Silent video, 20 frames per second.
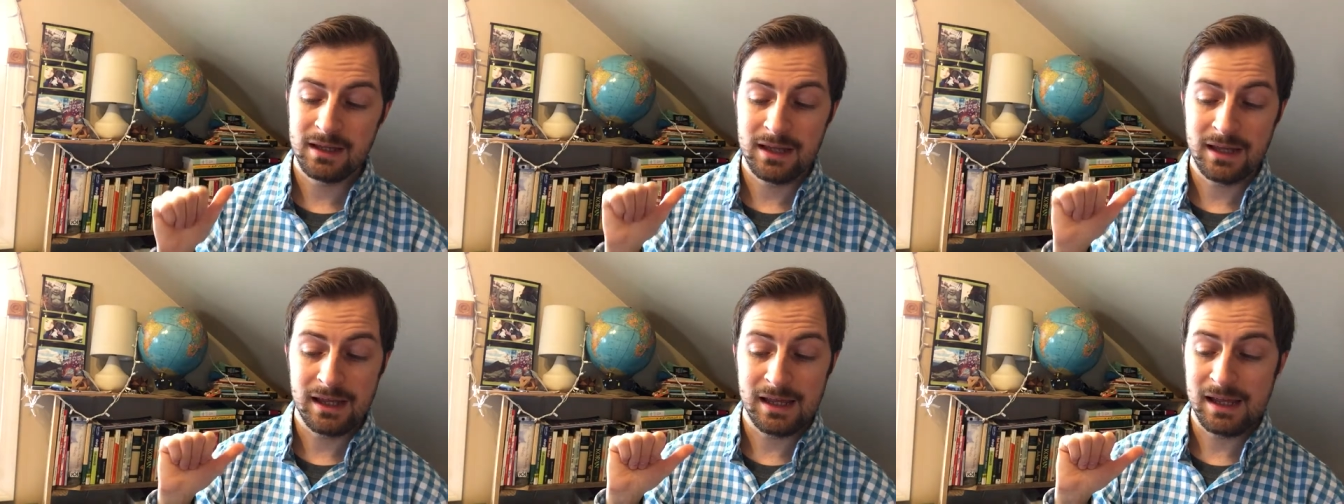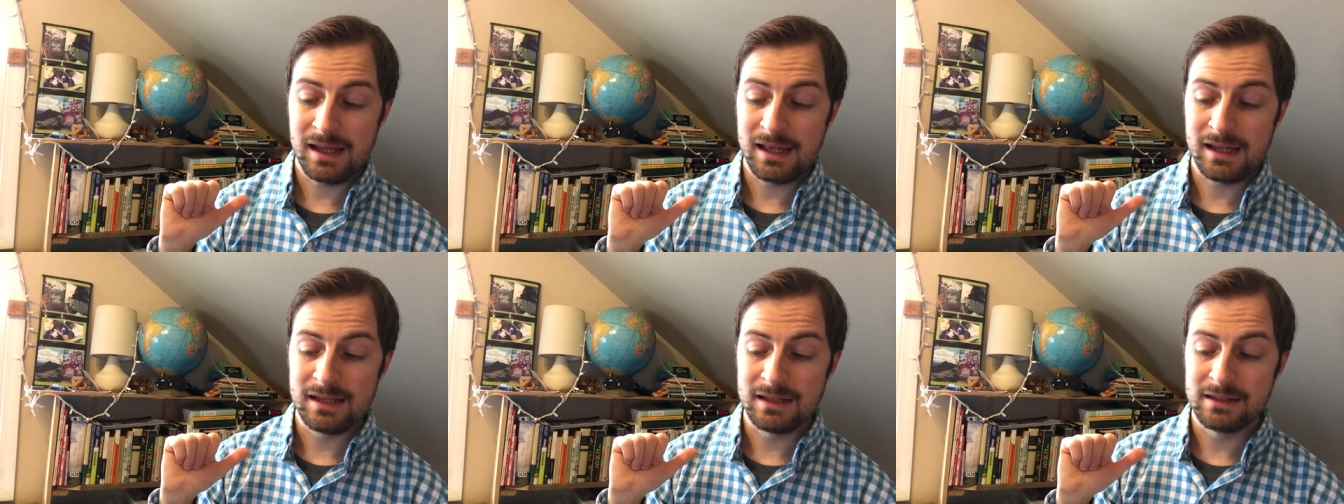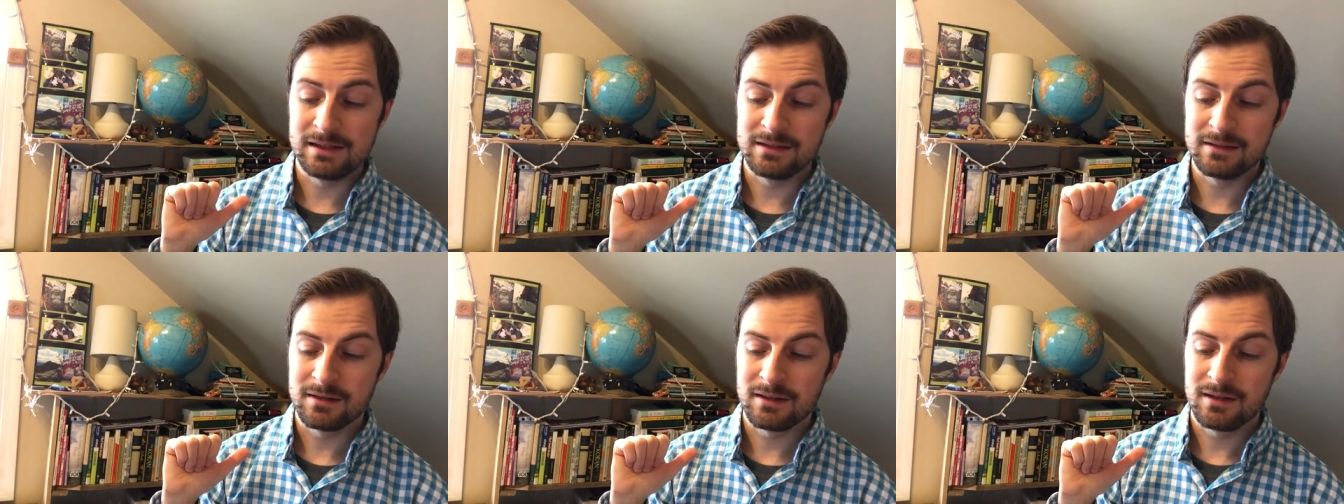
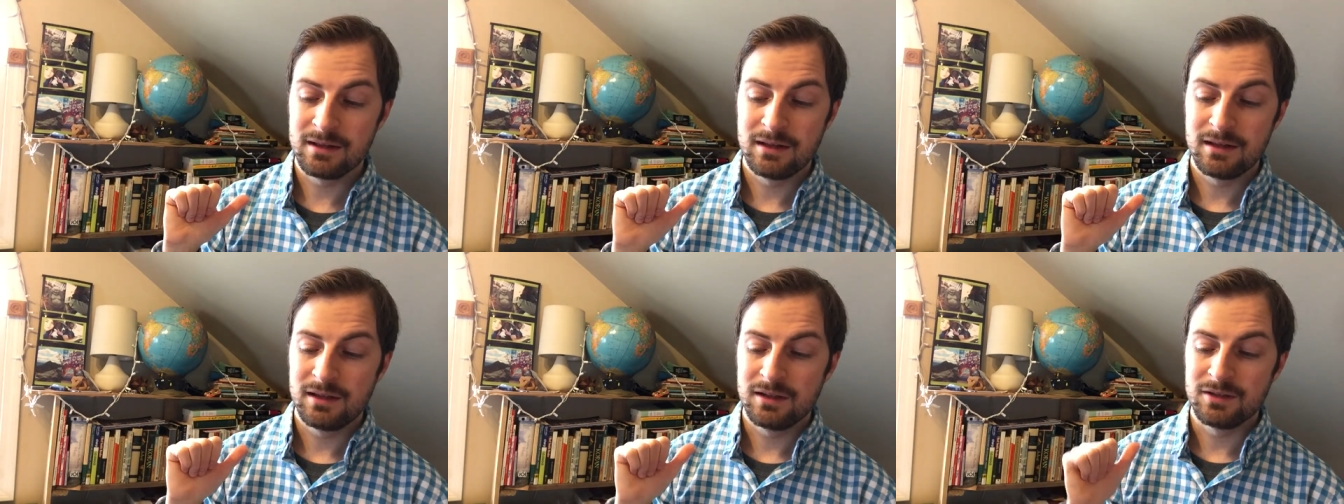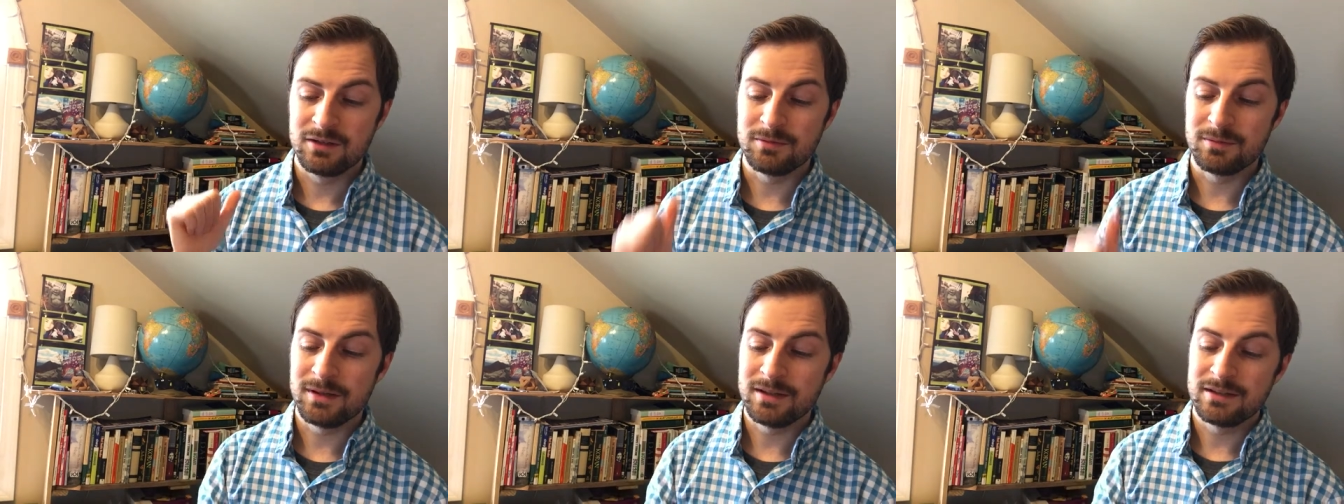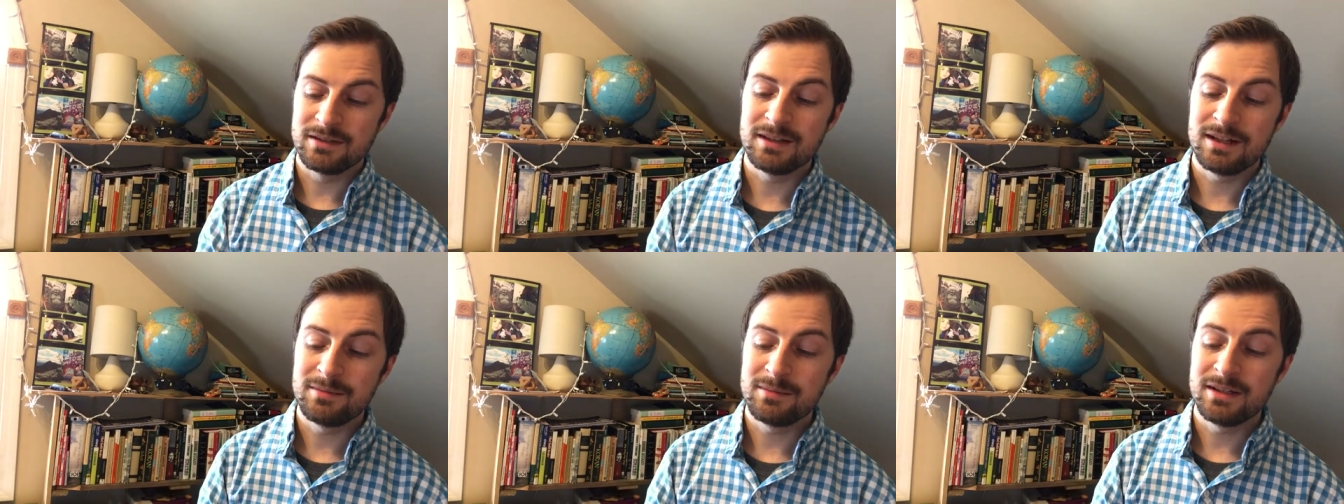and just by
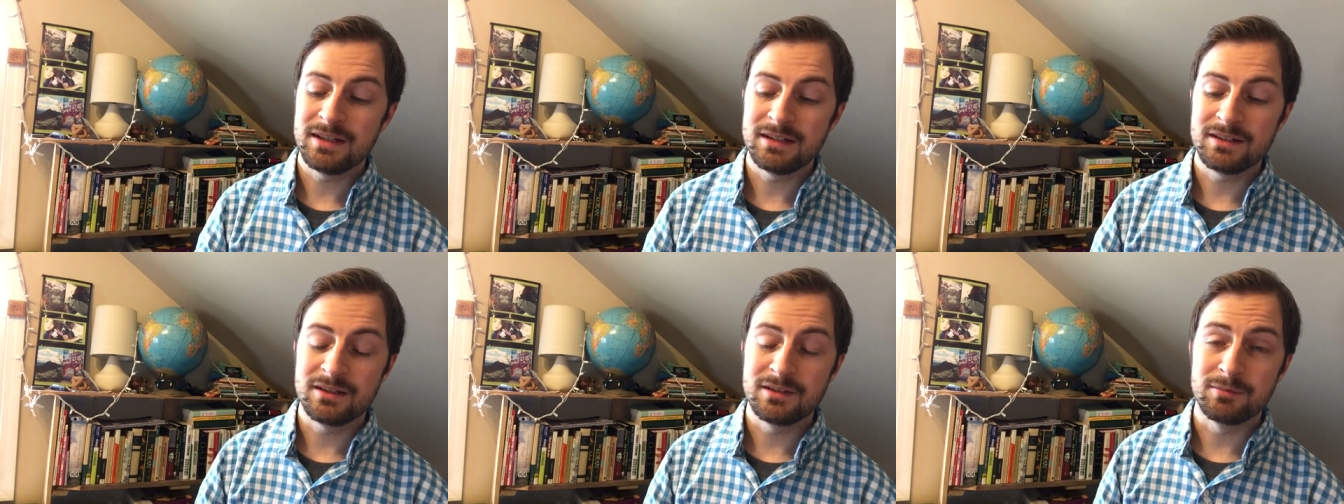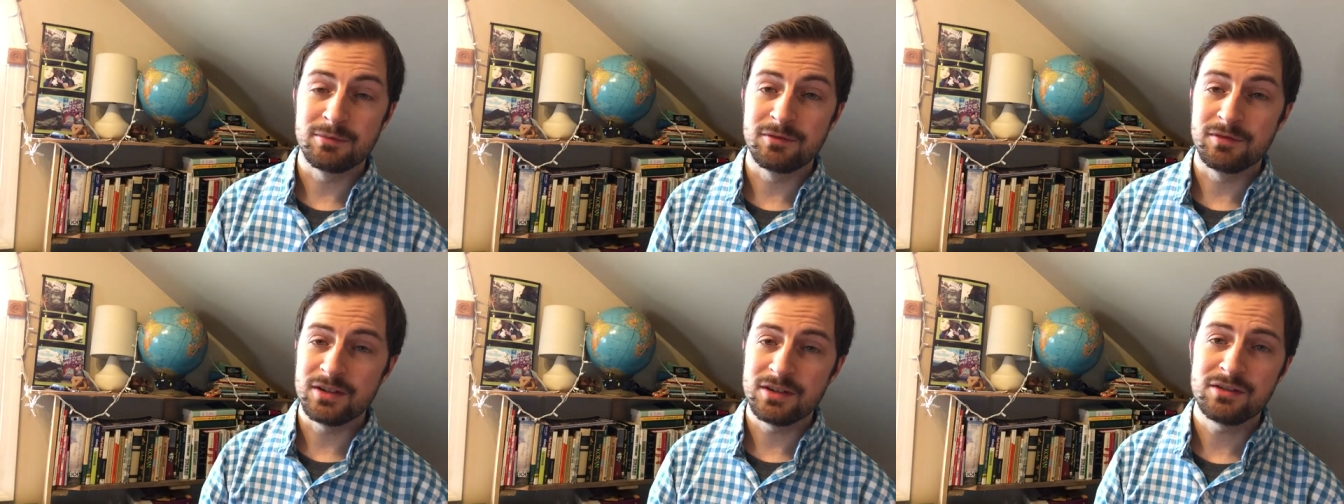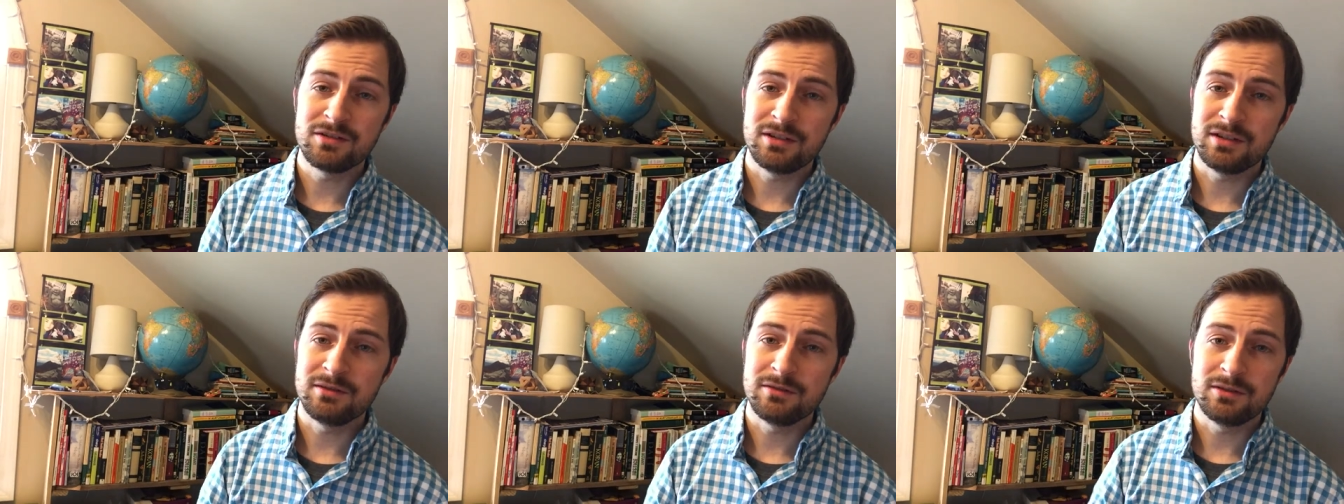the time they get to the
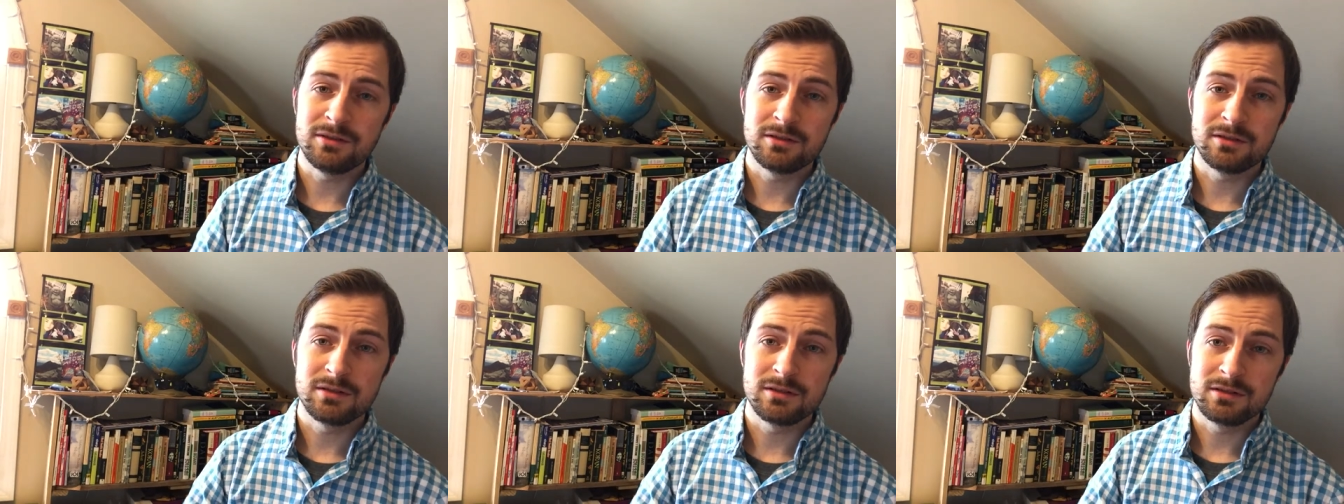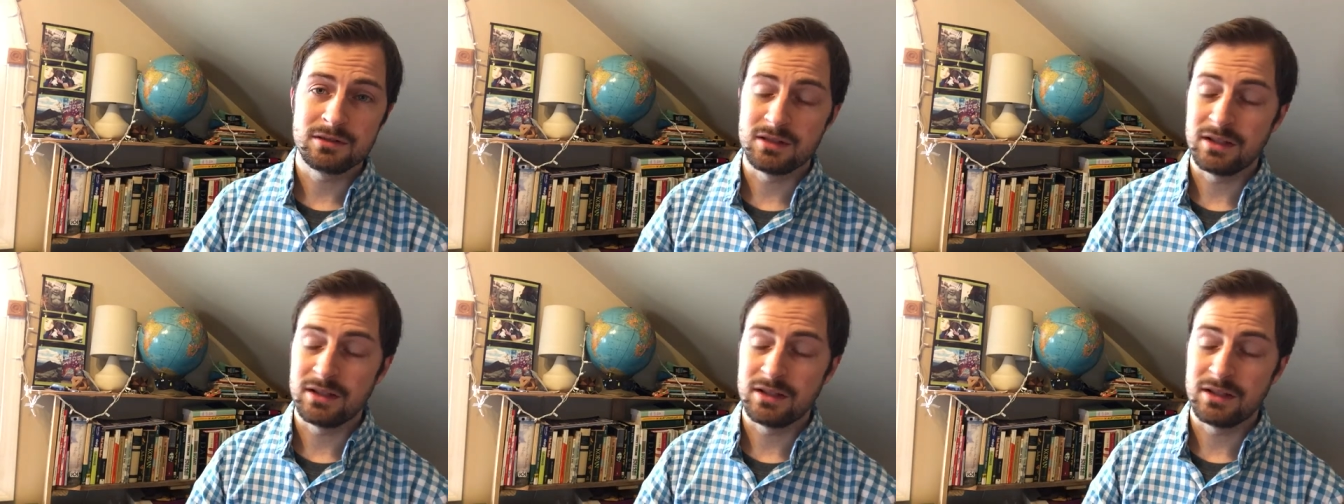professional levels,